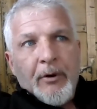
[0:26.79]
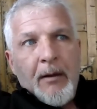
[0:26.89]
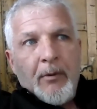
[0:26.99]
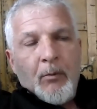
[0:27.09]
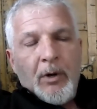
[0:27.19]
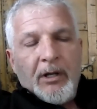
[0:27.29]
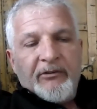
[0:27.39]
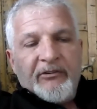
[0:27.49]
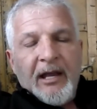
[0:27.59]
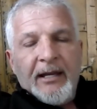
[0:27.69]
problem
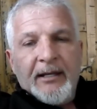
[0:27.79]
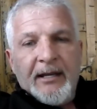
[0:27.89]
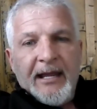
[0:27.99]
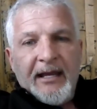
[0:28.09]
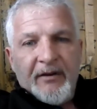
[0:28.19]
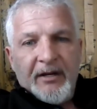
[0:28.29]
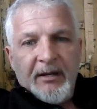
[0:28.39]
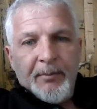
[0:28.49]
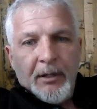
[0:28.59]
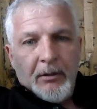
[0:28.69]
was I didn't have
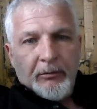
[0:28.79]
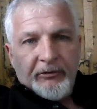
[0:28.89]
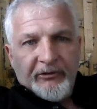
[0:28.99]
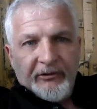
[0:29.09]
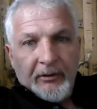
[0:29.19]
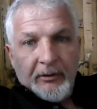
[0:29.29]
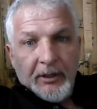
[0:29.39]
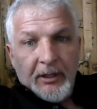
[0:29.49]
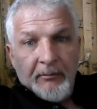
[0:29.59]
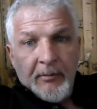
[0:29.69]
any pulse
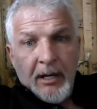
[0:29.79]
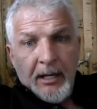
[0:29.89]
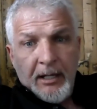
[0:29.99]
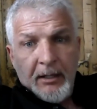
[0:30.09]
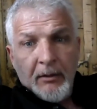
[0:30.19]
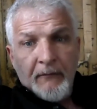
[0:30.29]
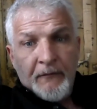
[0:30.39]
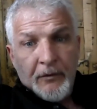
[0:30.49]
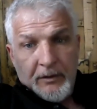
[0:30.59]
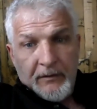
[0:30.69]
in my
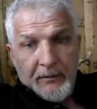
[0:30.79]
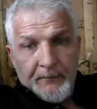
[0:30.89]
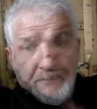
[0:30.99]
foot